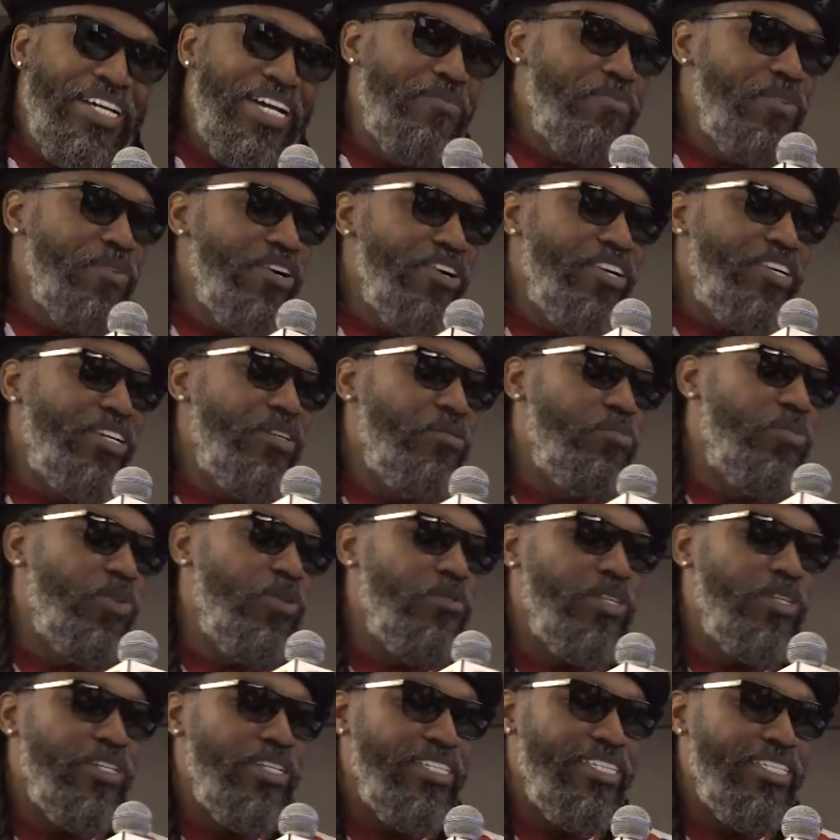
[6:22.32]
American
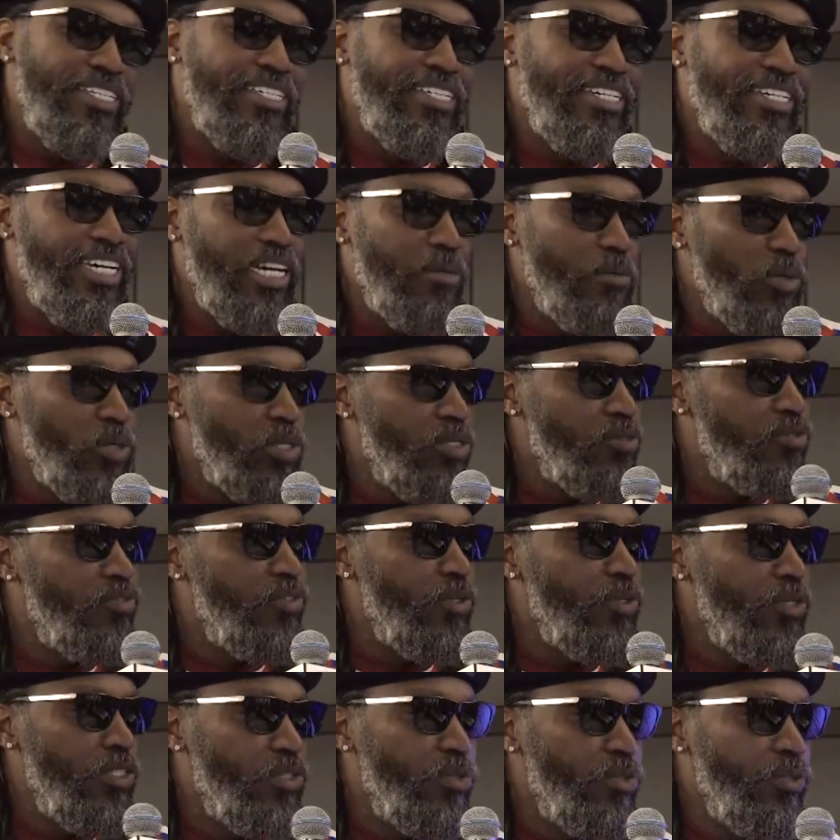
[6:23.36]
Premier League. I'm looking
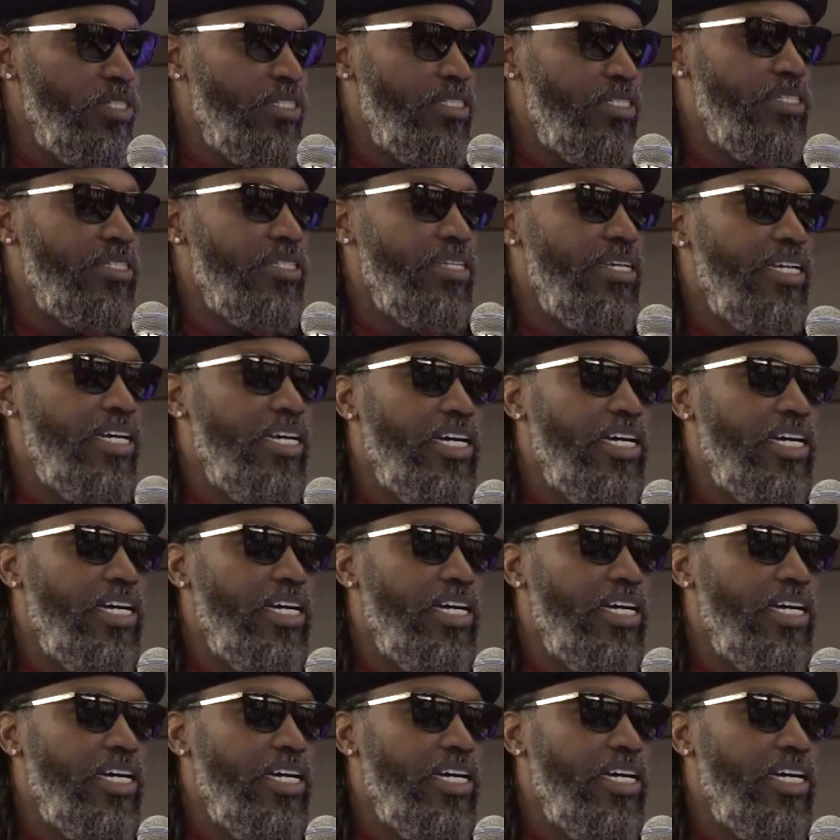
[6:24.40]
forward to it.